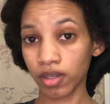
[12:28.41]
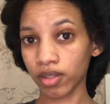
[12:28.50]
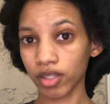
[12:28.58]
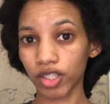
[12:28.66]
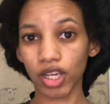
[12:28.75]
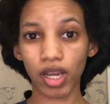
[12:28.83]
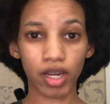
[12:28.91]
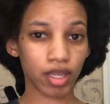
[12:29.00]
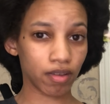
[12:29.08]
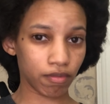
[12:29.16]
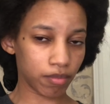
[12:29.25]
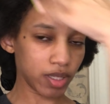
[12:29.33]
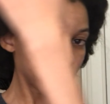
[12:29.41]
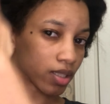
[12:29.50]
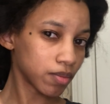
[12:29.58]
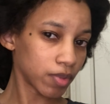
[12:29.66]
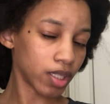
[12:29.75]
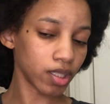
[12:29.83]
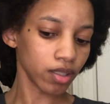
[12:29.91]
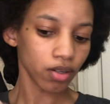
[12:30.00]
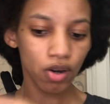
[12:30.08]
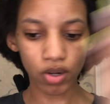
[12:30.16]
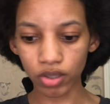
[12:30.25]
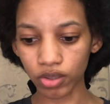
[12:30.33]
to try to give me some good
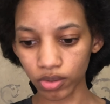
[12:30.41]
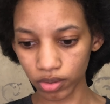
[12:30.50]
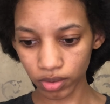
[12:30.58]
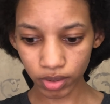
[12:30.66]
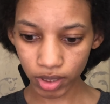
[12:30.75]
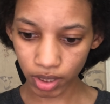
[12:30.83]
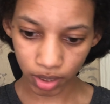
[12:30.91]
hold.